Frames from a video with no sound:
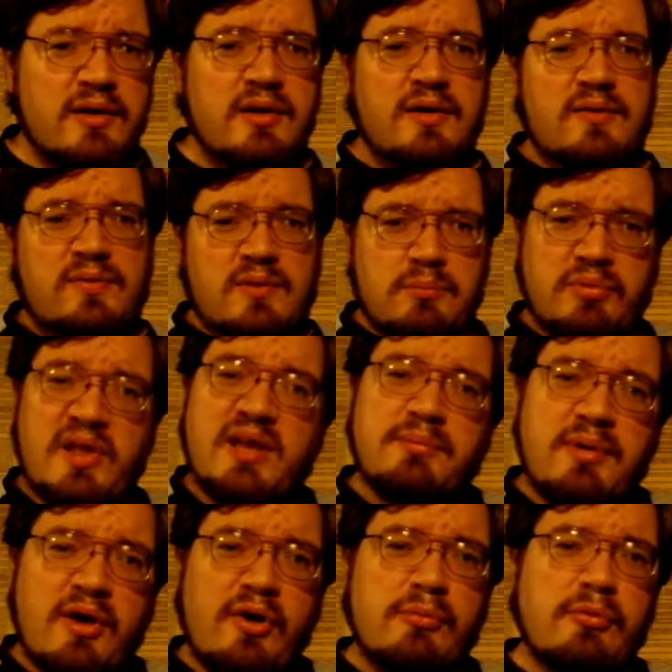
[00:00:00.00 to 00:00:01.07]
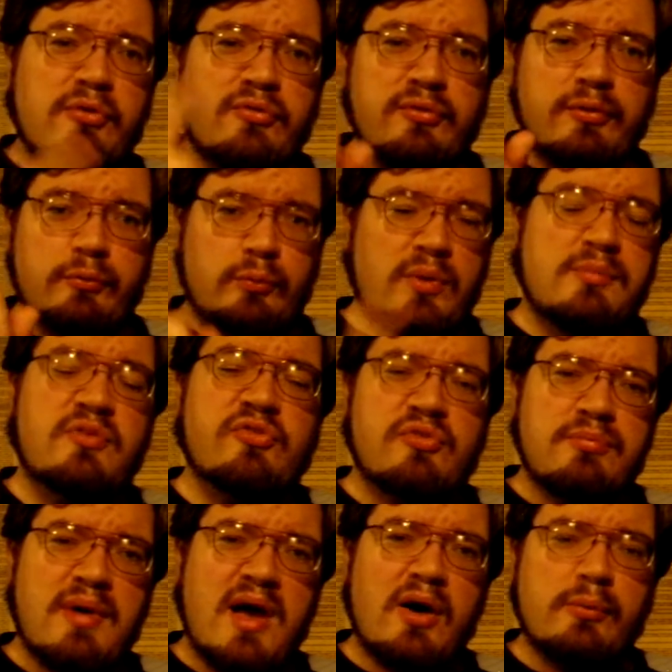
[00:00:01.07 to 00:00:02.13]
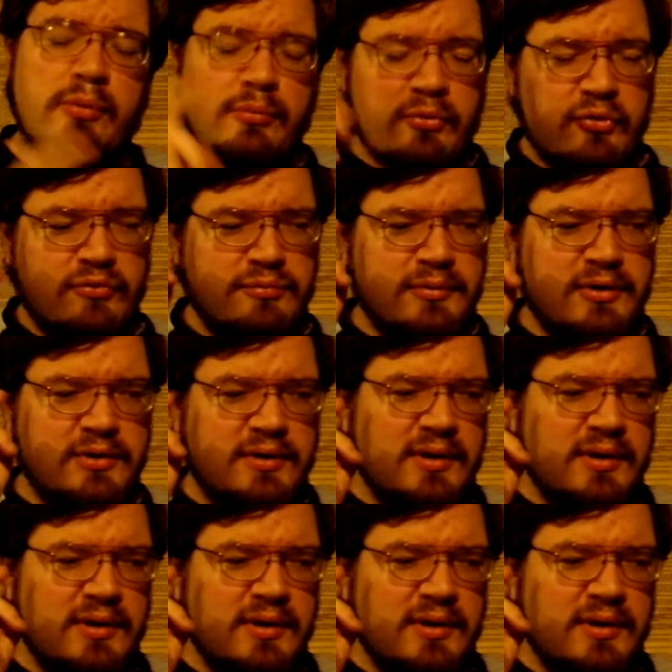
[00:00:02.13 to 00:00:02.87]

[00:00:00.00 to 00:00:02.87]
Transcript: the Black Power movement, women's empowerment movement,